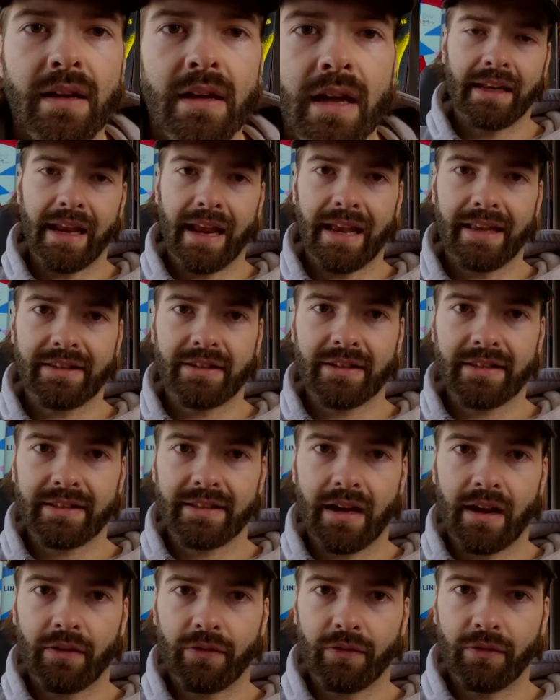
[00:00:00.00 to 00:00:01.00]
And as you
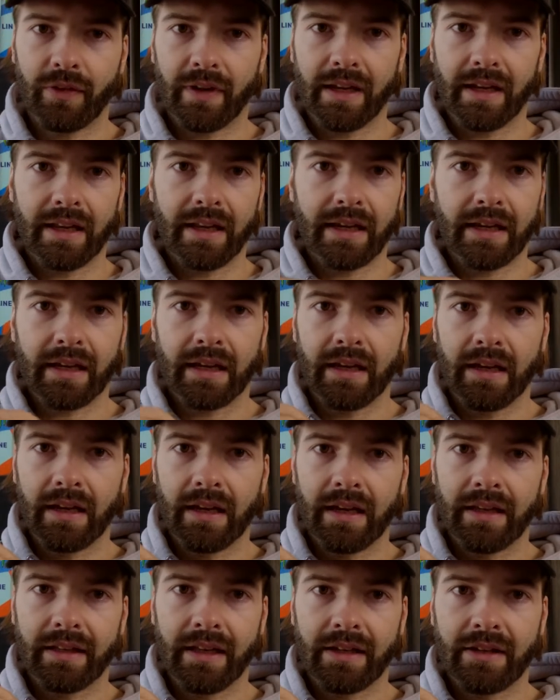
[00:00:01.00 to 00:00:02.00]
start feeling
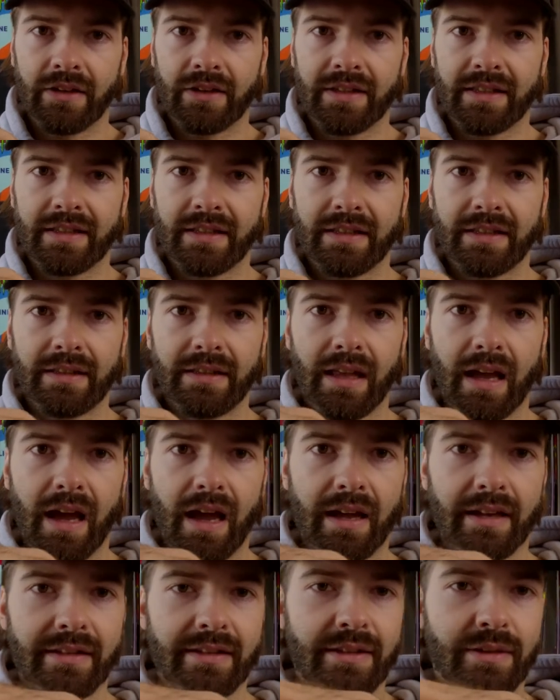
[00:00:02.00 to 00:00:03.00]
that you
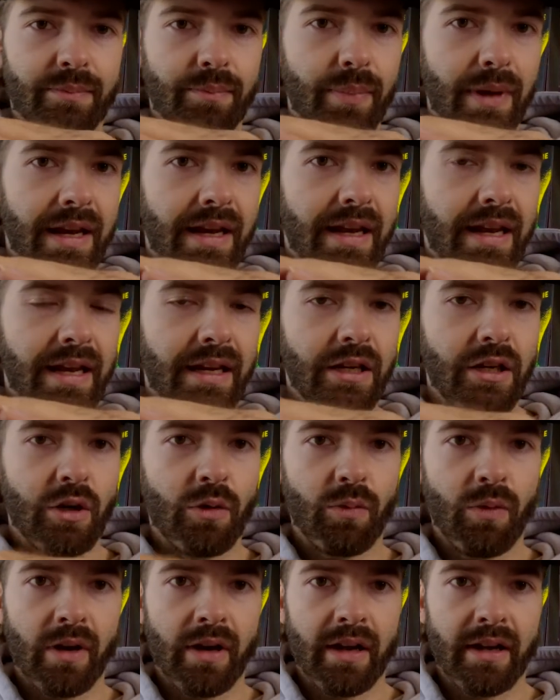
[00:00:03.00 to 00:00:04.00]
start spinning,
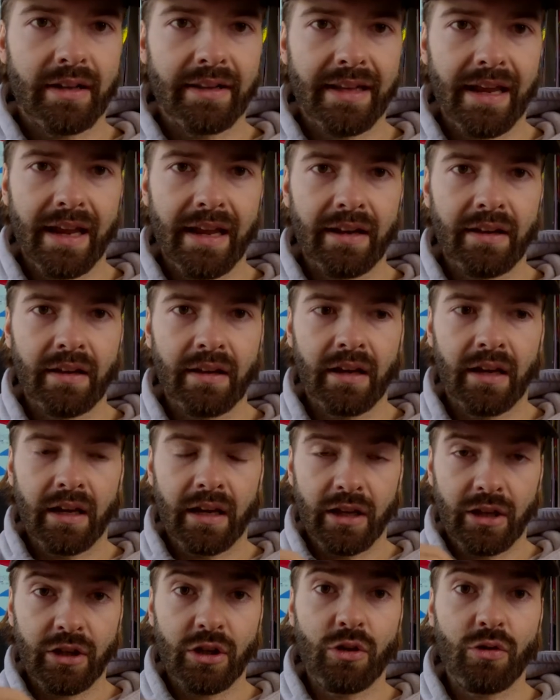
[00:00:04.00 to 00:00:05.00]
you want to then
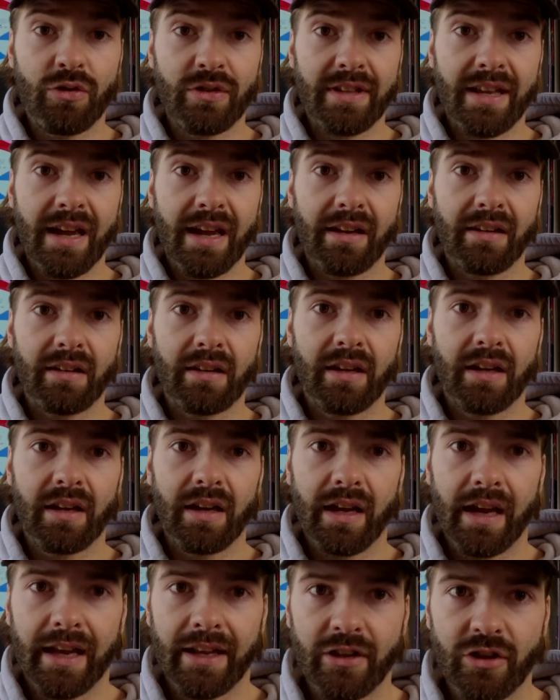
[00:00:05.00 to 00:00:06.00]
use that
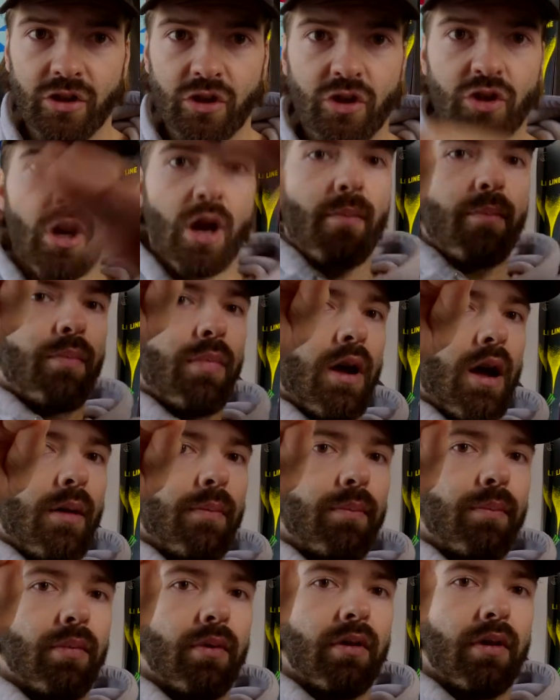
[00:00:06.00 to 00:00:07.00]
and jump
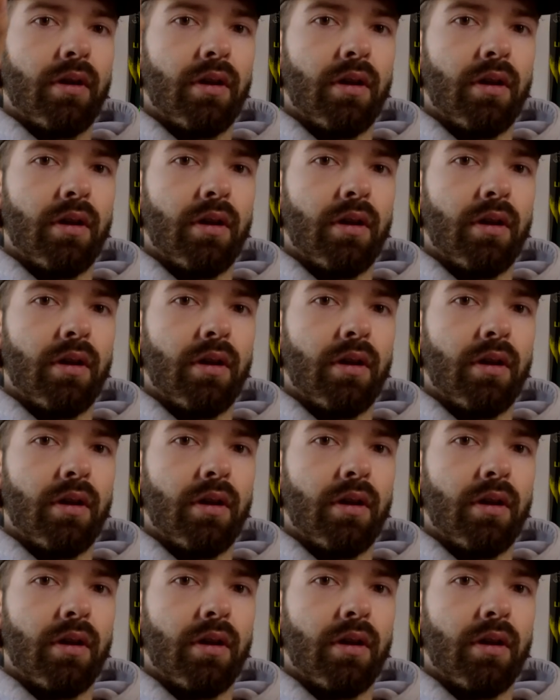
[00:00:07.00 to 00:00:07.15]
up,